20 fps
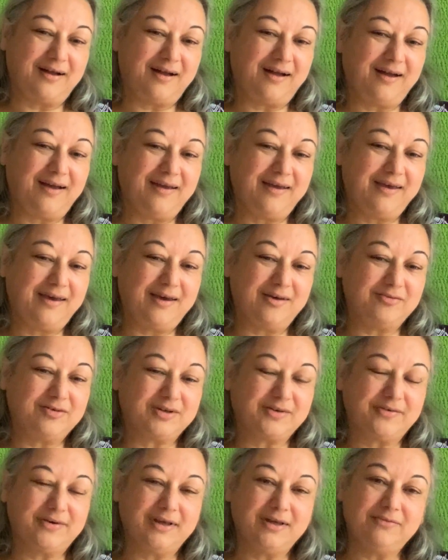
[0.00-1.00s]
I have a
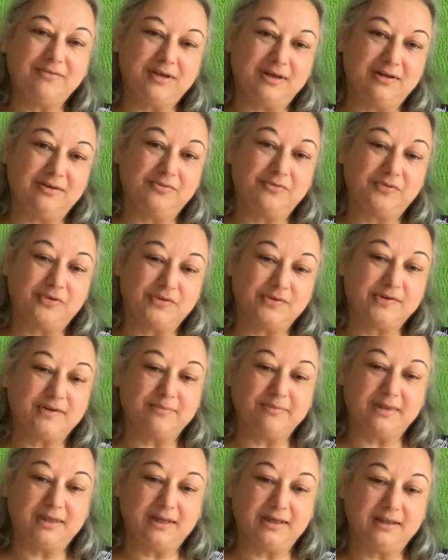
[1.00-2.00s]
craving for
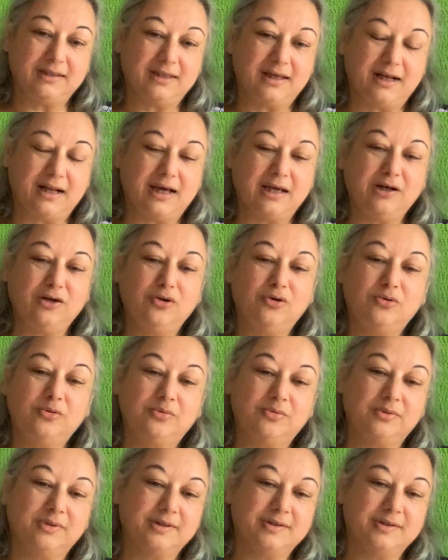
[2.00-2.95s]
something that I know